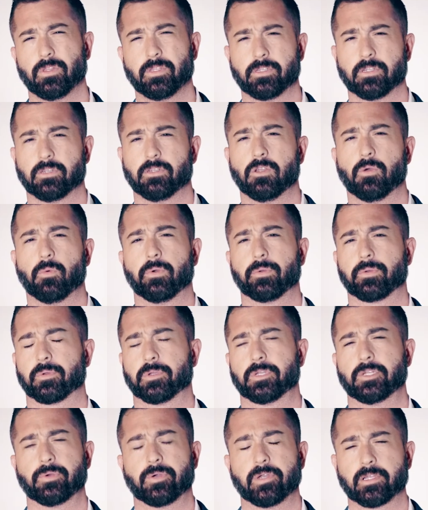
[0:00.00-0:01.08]
really didn't know what we
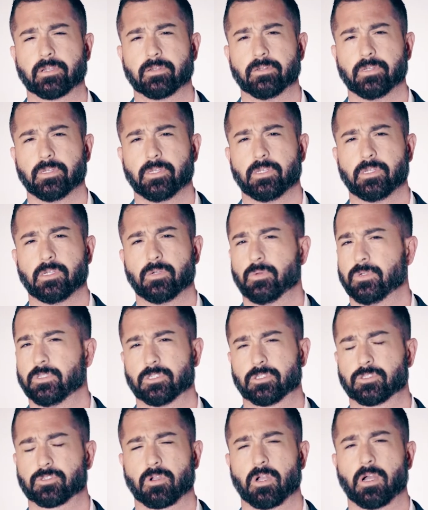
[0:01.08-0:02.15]
were doing. We
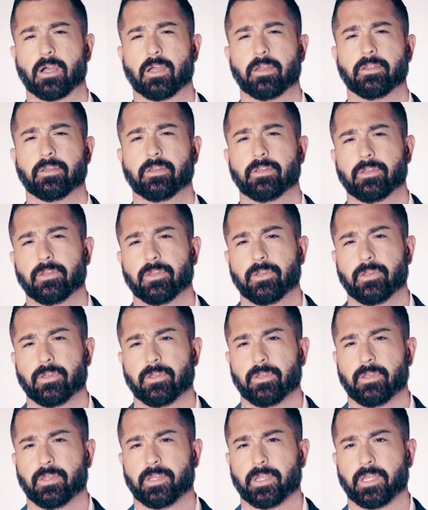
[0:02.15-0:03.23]
just tried.
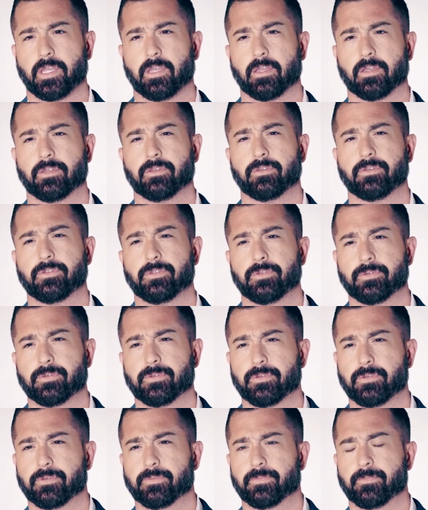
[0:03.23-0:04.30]
And
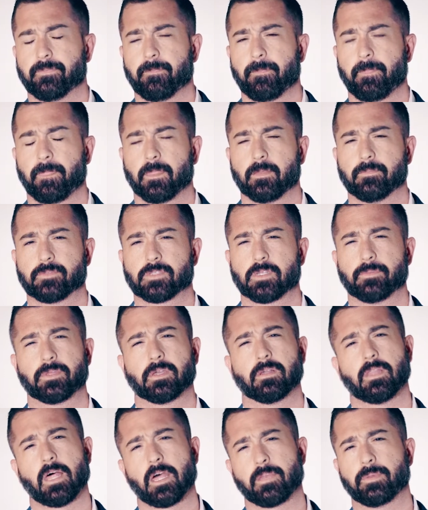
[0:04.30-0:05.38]

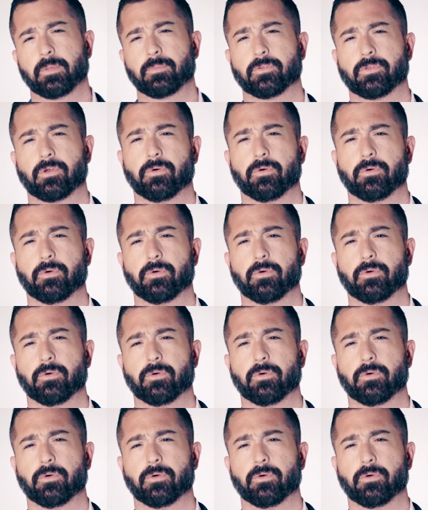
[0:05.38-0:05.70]
something a lot of people